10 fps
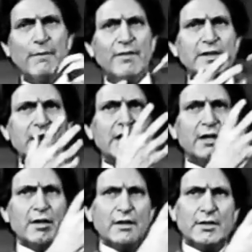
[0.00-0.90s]
with
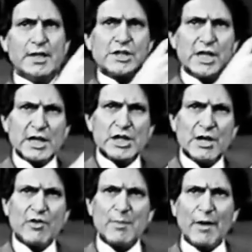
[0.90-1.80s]
the
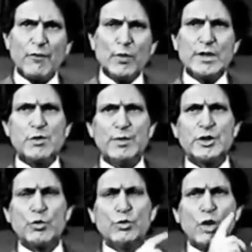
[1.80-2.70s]
distinction from affluence
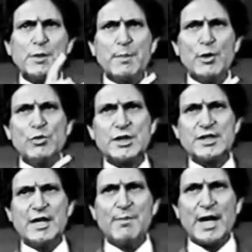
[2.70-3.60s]
which could not produce the
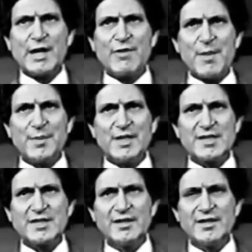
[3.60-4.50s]
same kind of
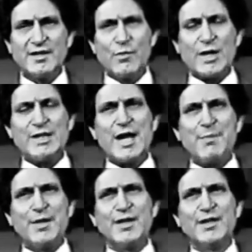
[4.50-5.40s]
happiness, what has
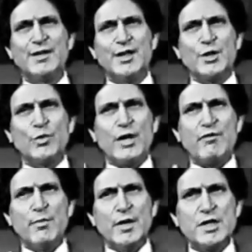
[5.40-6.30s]
happened? The two
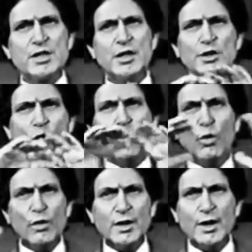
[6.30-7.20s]
have merged. The
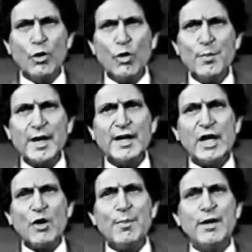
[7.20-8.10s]
whole globe can
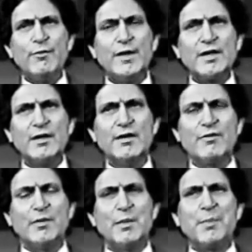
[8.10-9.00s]
now benefit
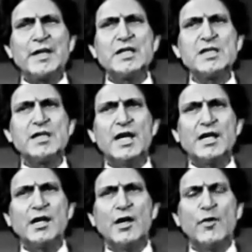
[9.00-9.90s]
from the present
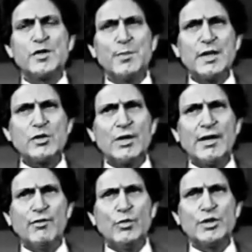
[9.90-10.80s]
state of spiritual
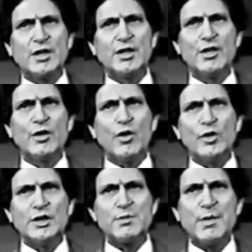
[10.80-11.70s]
evolution
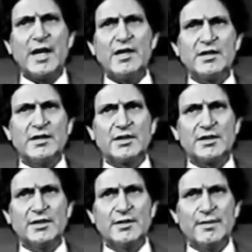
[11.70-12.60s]
on this planet Earth.